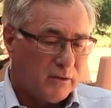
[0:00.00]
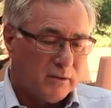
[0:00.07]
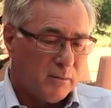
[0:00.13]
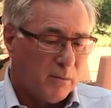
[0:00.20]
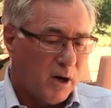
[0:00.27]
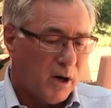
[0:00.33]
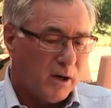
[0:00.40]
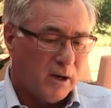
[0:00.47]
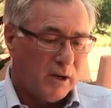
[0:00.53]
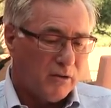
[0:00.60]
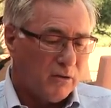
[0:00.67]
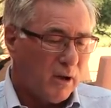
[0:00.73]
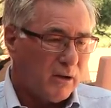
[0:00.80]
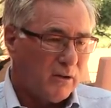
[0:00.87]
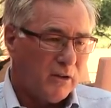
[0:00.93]
the market has
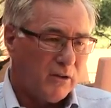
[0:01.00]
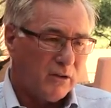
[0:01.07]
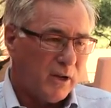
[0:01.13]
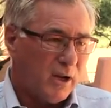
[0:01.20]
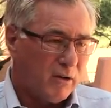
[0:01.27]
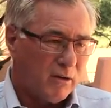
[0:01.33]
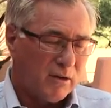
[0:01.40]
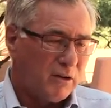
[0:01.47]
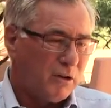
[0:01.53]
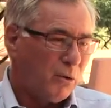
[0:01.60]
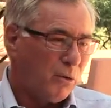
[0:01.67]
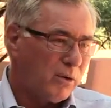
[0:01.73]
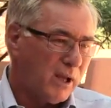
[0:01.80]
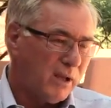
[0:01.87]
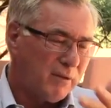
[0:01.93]
not discounted
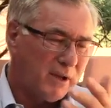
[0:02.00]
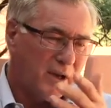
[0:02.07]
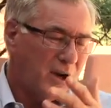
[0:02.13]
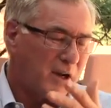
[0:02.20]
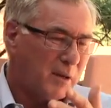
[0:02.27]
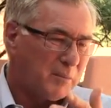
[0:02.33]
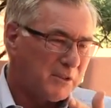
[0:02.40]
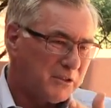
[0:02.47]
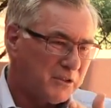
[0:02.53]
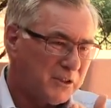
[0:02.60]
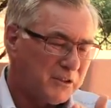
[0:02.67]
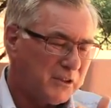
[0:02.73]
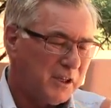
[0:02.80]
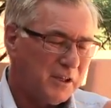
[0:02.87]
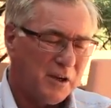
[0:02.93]
gold having gone up to
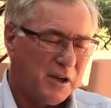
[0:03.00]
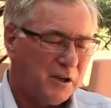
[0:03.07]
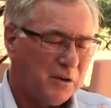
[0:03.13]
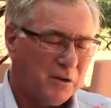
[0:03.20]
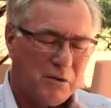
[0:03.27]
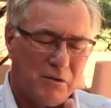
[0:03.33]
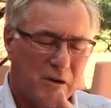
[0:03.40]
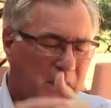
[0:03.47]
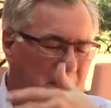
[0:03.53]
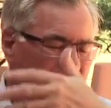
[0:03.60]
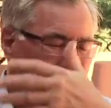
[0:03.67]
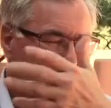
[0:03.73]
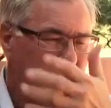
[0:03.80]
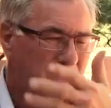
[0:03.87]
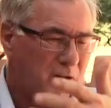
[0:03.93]
1,600 or
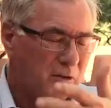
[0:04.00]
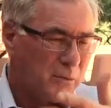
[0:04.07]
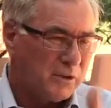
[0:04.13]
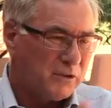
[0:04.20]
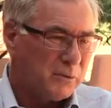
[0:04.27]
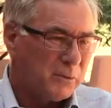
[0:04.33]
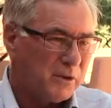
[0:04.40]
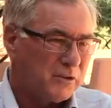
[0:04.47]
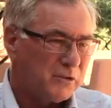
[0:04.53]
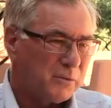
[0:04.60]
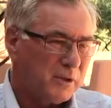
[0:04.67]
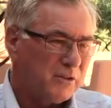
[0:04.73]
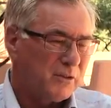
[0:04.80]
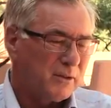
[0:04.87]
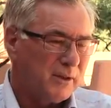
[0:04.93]
1,900, which it was
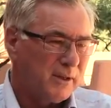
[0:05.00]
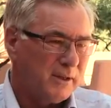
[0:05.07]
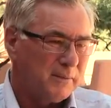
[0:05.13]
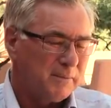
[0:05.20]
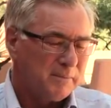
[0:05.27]
recently.